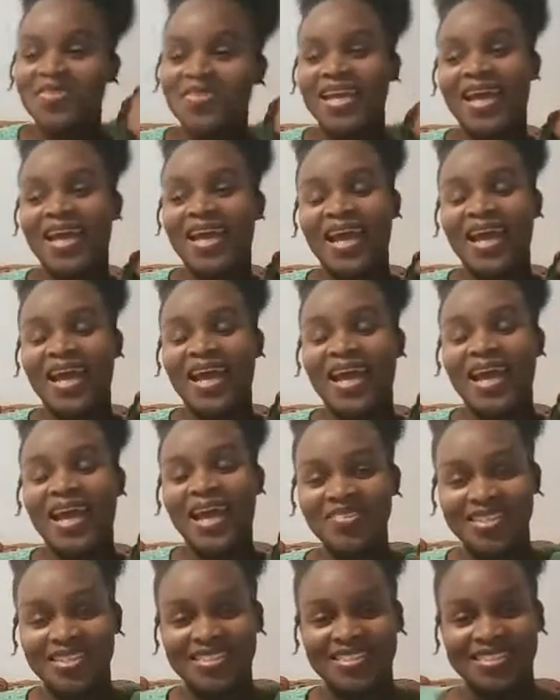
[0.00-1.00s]
Anyways,
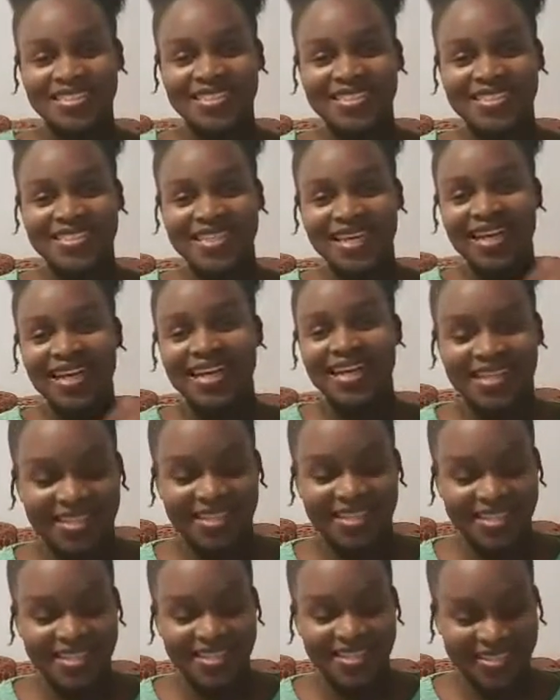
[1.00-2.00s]

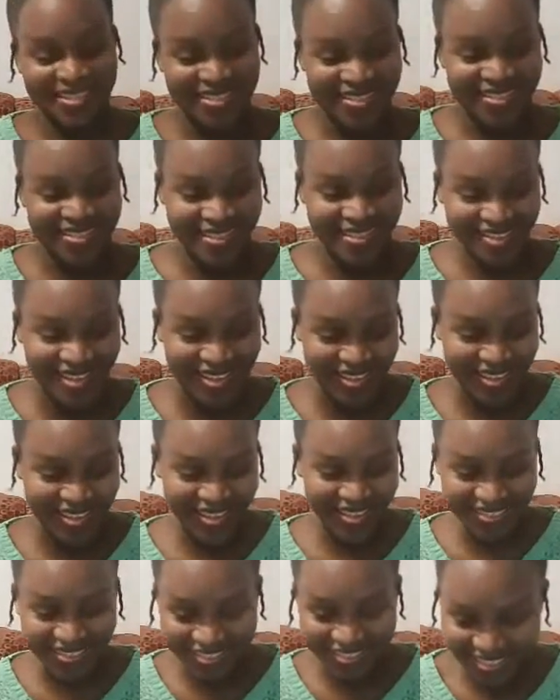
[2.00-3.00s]

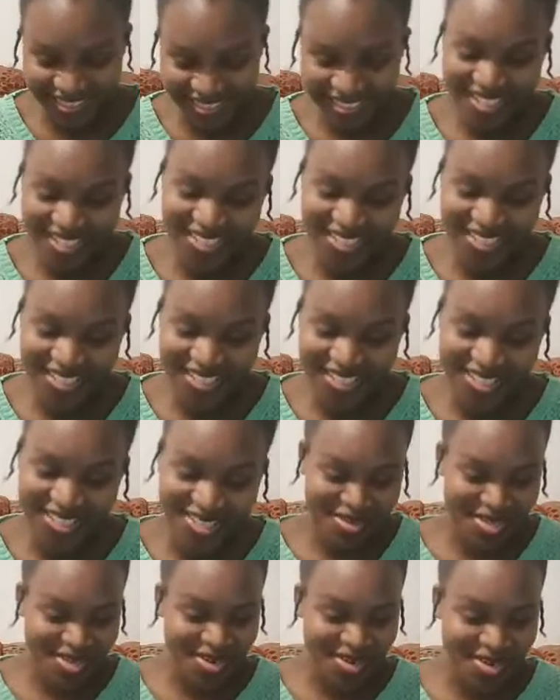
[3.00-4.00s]
let me
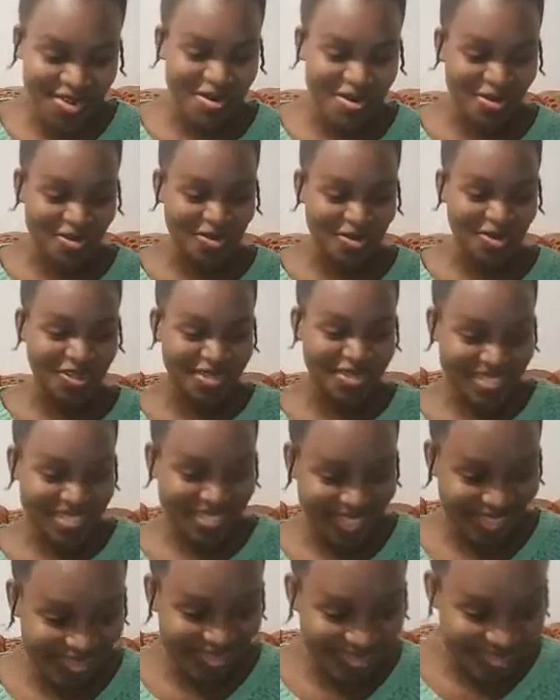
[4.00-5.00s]
grab a hold of myself.
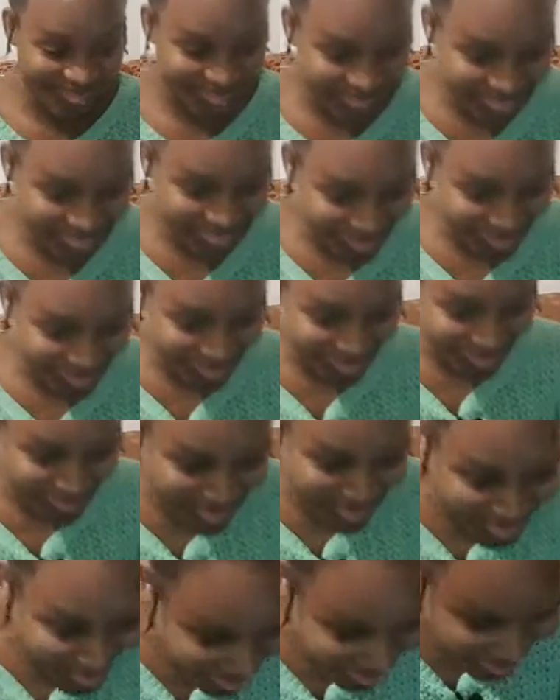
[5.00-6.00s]
Let me see what I
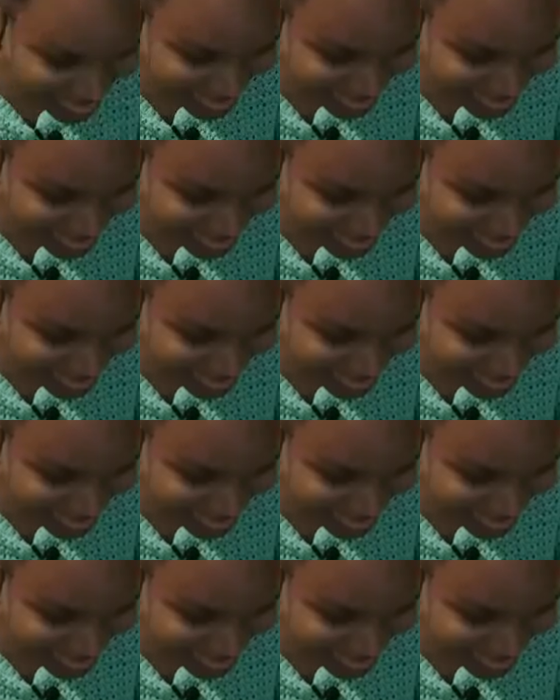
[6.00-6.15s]
say.